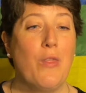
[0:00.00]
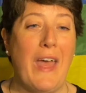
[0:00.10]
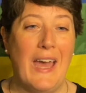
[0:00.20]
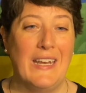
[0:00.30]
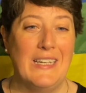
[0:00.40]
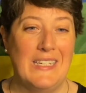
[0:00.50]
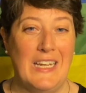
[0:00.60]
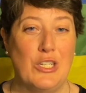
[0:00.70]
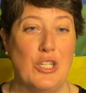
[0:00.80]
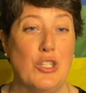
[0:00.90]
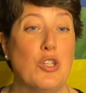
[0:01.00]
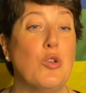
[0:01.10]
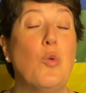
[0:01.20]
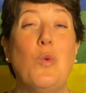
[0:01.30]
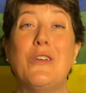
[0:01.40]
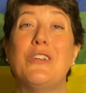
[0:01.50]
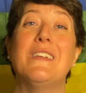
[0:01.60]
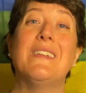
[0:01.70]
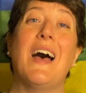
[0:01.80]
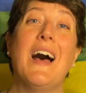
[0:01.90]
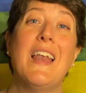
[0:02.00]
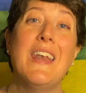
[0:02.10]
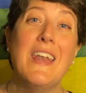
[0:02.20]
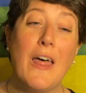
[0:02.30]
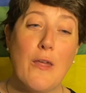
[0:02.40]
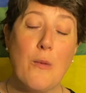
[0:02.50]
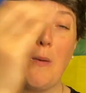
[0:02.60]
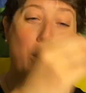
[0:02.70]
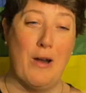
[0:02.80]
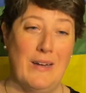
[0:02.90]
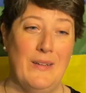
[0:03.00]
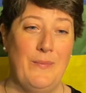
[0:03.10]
that in tension too, which is another part.